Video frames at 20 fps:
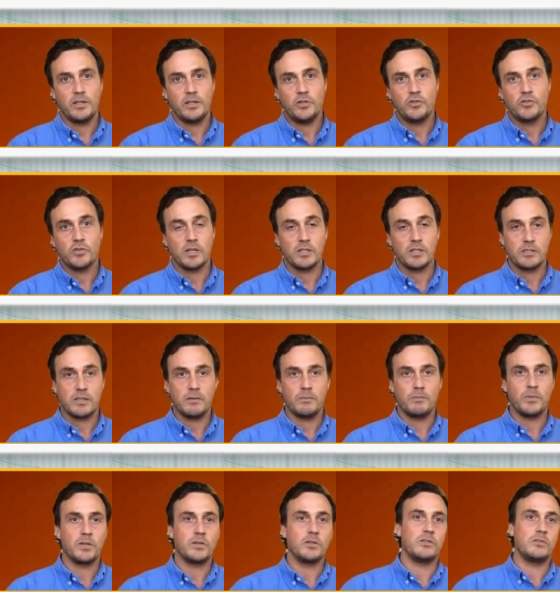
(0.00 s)
new drugs in
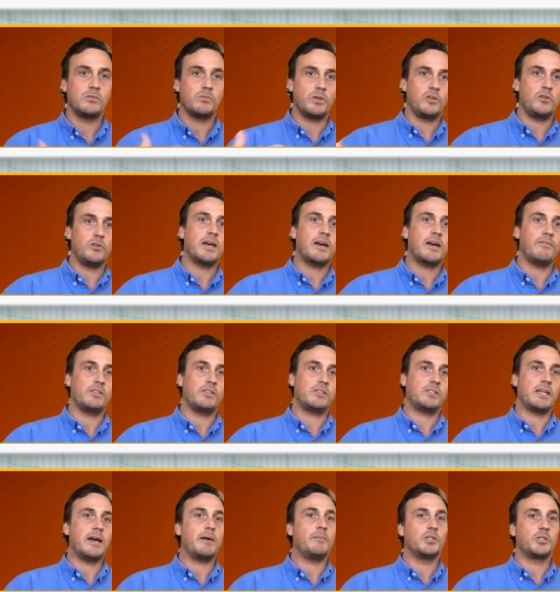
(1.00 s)
because when you have
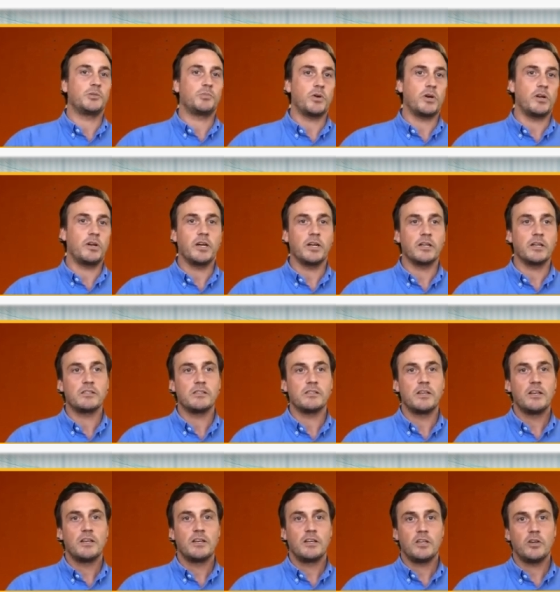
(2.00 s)
established products
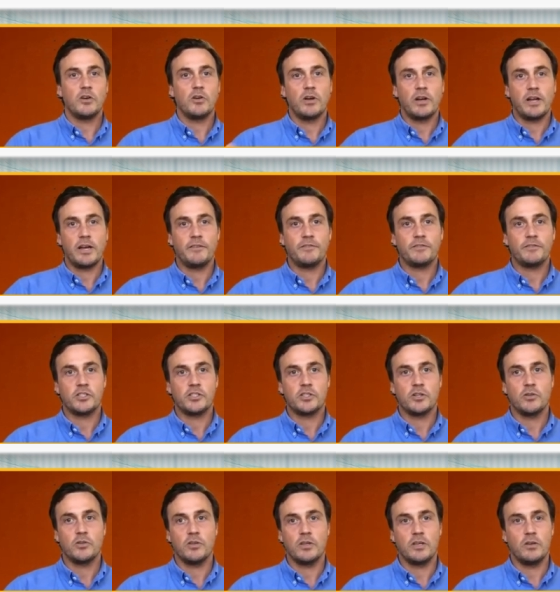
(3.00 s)
you're going to have to
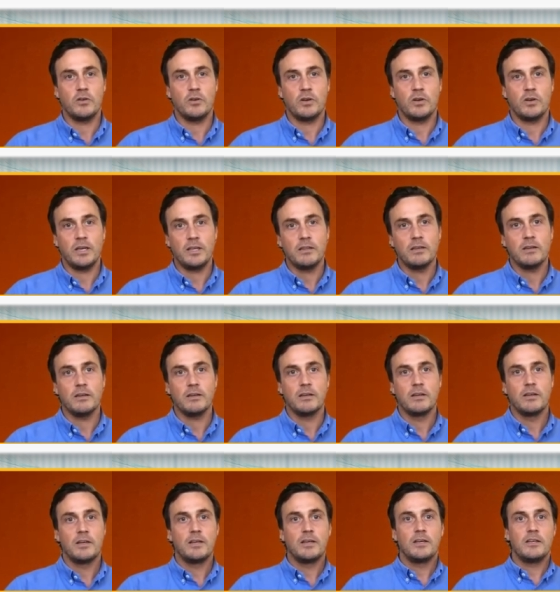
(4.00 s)
show that you're either
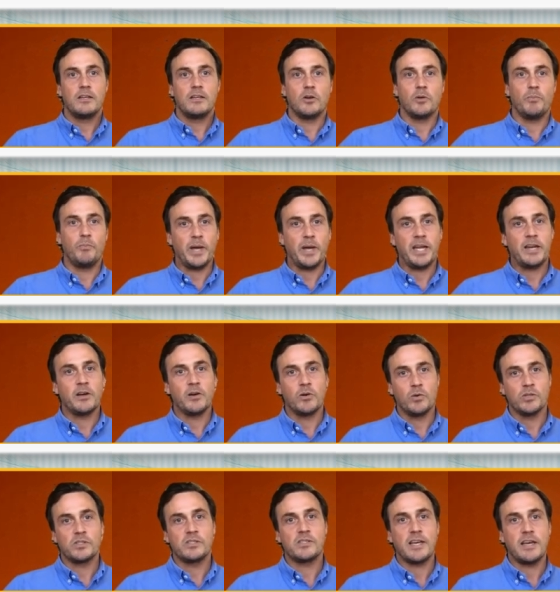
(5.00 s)
you know better or
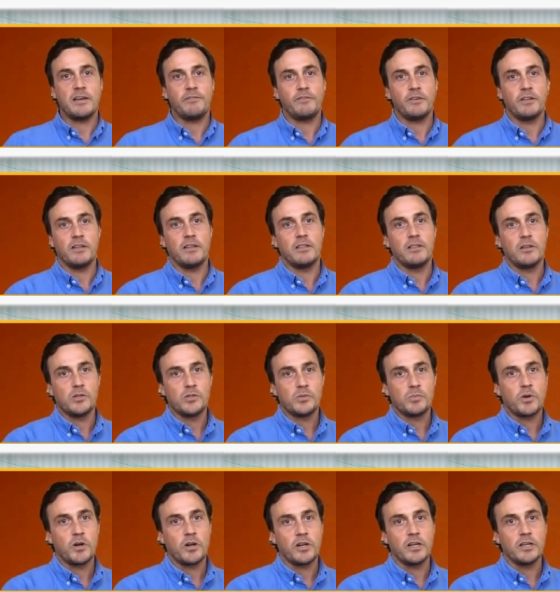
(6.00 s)
safer than those
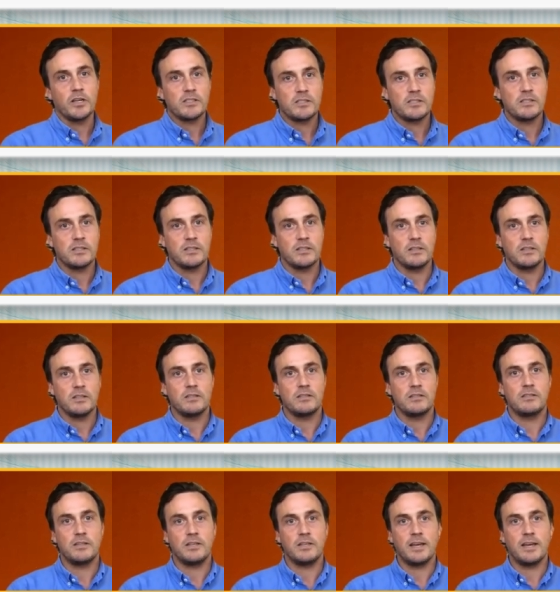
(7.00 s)
products to
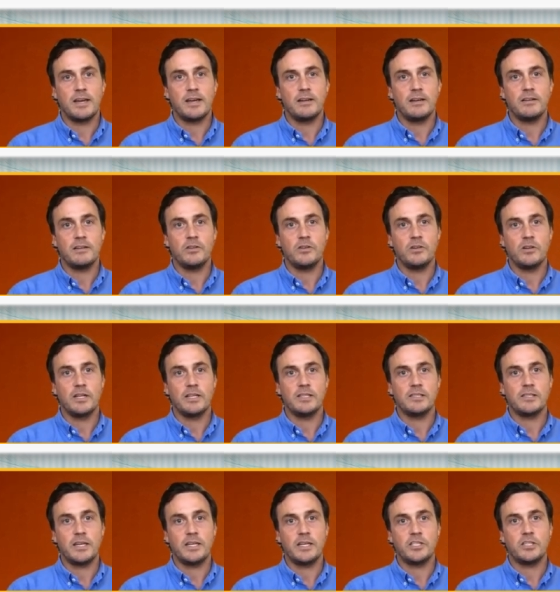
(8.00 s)
to gain
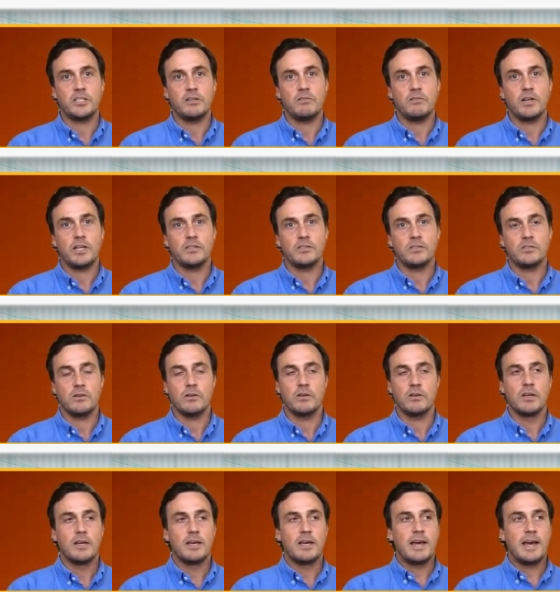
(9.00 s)
utilization right so
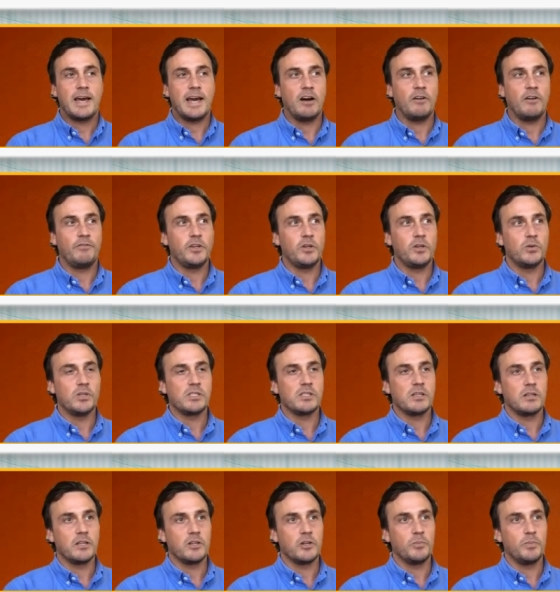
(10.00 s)
yeah. our view is a
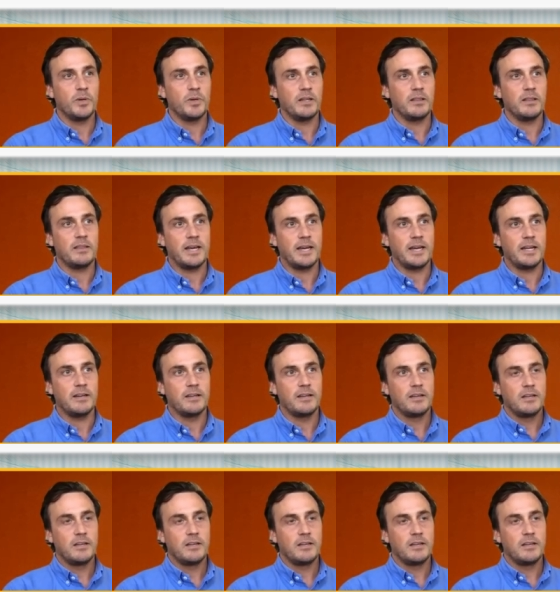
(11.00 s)
little bit that